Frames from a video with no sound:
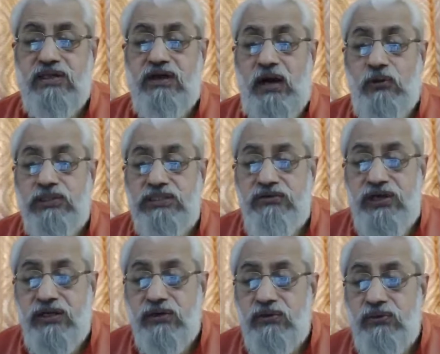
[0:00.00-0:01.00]
How does the
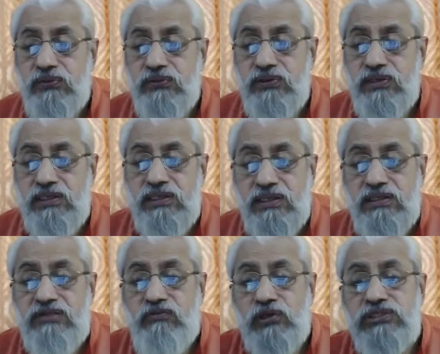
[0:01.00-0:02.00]
waker know?
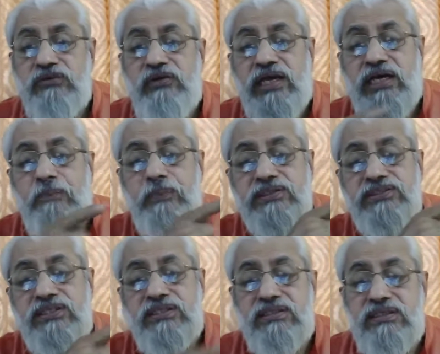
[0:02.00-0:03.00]
Was the waker
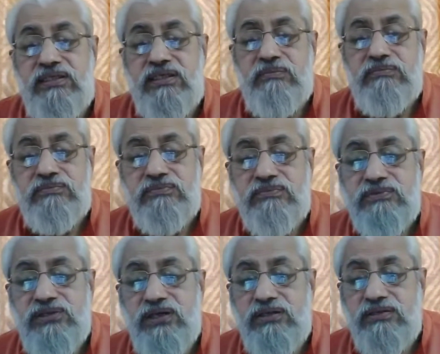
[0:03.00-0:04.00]
present in the dream
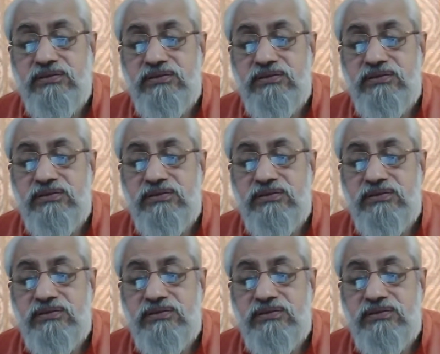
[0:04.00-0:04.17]
state?